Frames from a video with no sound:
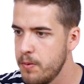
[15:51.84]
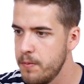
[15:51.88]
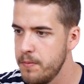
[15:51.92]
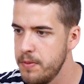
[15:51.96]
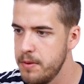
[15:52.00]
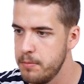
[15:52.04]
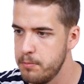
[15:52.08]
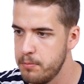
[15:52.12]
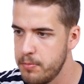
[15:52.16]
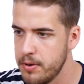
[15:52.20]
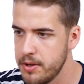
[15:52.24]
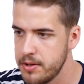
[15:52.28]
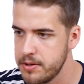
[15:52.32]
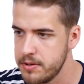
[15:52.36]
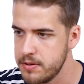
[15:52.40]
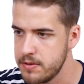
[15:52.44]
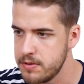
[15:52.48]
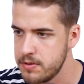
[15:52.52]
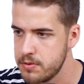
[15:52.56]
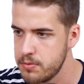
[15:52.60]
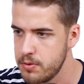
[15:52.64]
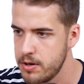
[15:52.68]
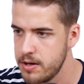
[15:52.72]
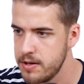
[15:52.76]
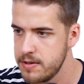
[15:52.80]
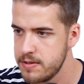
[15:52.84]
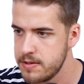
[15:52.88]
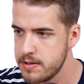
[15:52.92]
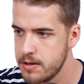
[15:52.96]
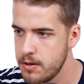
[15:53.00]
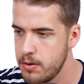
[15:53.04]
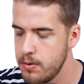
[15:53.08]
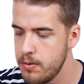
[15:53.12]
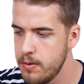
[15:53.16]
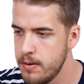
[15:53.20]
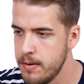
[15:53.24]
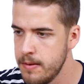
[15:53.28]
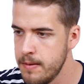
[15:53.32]
on the buttons, right?
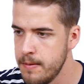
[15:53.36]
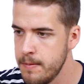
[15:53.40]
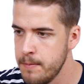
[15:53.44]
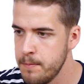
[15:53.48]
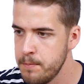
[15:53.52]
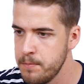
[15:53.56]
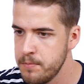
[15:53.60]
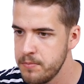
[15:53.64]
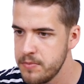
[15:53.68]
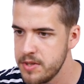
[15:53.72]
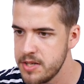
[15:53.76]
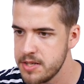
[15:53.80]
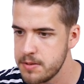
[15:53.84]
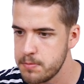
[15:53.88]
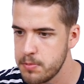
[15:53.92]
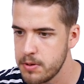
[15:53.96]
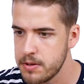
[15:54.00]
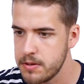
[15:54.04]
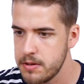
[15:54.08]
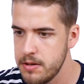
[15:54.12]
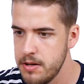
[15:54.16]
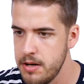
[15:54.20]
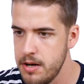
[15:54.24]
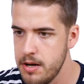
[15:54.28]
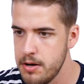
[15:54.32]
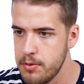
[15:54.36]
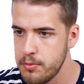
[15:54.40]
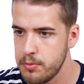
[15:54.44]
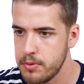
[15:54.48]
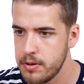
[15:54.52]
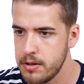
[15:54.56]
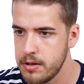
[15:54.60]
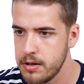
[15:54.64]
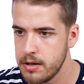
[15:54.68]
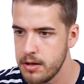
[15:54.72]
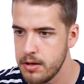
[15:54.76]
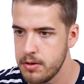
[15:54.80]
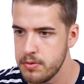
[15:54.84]
So this button here, we're
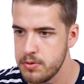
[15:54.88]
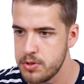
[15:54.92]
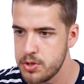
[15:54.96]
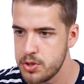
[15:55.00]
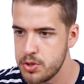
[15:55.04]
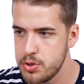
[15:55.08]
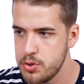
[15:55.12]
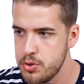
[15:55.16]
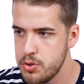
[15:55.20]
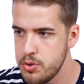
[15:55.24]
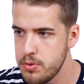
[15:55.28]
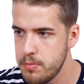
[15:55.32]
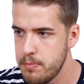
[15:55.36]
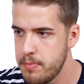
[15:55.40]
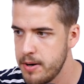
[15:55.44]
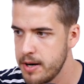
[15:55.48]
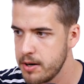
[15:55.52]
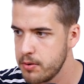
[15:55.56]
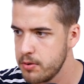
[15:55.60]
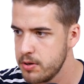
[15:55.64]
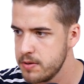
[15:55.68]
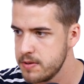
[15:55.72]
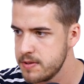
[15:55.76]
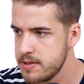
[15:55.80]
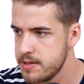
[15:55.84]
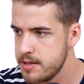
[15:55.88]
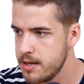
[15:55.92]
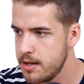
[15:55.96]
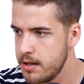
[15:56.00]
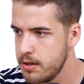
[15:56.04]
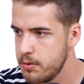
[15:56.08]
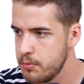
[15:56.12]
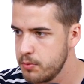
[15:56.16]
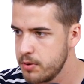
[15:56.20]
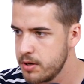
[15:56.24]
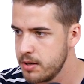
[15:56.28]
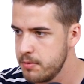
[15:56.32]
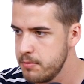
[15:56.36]
going to go to background
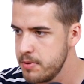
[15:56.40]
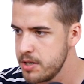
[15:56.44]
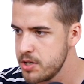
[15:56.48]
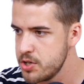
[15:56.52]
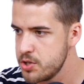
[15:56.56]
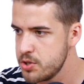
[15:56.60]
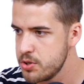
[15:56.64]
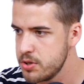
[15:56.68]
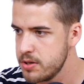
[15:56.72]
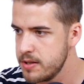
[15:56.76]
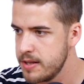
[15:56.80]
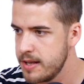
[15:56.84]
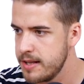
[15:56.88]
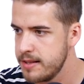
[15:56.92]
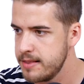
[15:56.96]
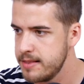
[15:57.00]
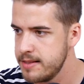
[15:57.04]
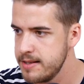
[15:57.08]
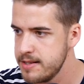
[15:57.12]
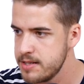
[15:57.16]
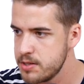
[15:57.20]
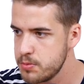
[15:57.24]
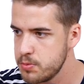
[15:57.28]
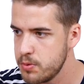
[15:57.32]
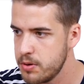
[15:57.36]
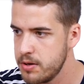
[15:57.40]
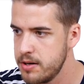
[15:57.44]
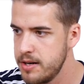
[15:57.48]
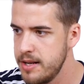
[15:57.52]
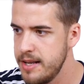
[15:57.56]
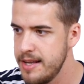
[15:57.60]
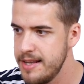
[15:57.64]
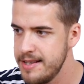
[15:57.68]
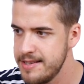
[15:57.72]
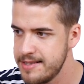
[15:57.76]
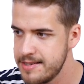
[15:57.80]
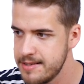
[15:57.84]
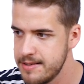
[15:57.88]
style. We're going to make sure that this one
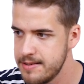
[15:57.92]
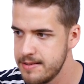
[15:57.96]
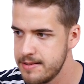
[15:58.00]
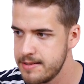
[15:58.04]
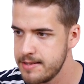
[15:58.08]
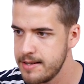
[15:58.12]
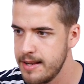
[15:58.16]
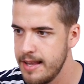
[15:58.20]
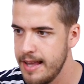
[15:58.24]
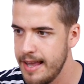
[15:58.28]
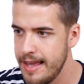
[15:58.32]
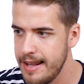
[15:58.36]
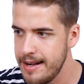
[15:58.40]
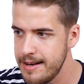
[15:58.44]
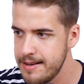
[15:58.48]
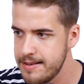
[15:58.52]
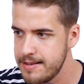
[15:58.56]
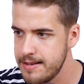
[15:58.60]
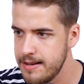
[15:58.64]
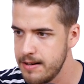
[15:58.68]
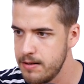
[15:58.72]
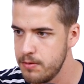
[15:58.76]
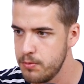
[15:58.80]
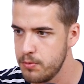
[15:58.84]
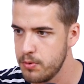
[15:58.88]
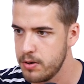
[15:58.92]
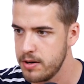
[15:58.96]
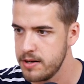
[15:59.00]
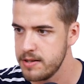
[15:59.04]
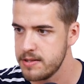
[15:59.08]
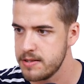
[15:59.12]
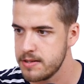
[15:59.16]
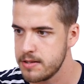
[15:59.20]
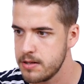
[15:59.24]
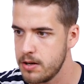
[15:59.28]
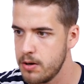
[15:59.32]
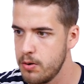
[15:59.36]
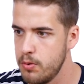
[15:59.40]
isn't edited,
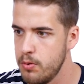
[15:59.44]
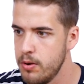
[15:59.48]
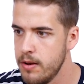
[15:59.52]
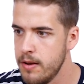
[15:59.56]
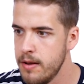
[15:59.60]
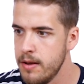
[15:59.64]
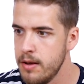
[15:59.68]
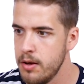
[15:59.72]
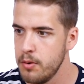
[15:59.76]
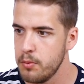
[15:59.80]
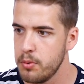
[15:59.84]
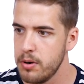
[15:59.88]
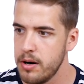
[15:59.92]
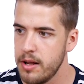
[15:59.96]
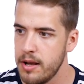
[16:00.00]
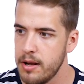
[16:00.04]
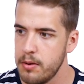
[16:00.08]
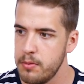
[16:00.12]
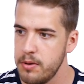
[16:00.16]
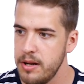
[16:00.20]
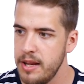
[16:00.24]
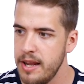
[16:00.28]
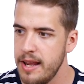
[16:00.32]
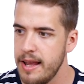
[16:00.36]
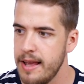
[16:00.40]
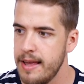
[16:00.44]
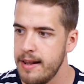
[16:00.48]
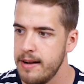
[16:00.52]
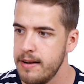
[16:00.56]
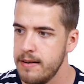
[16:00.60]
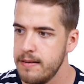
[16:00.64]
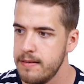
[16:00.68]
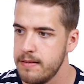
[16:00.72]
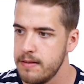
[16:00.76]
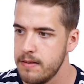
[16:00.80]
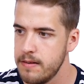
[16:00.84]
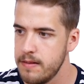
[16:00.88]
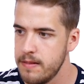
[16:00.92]
right? So we'll only
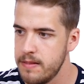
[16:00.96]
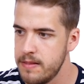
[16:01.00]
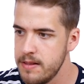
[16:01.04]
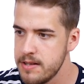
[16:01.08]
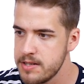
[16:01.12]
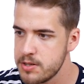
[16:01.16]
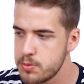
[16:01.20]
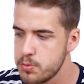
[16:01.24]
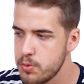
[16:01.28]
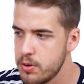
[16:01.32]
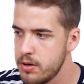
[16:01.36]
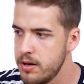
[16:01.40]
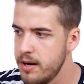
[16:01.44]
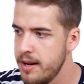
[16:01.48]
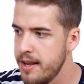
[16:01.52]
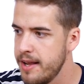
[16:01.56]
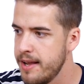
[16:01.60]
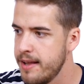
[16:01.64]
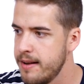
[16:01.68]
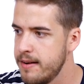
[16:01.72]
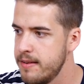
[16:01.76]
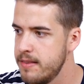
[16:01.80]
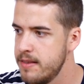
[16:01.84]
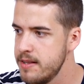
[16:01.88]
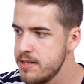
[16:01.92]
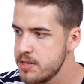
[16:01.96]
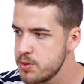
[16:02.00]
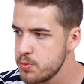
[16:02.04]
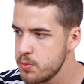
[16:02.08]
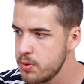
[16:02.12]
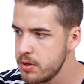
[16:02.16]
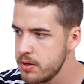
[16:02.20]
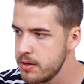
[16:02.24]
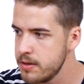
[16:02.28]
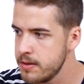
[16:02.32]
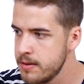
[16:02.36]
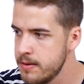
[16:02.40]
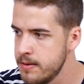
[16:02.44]
edit this one and this
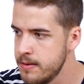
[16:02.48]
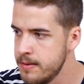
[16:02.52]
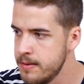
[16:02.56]
one,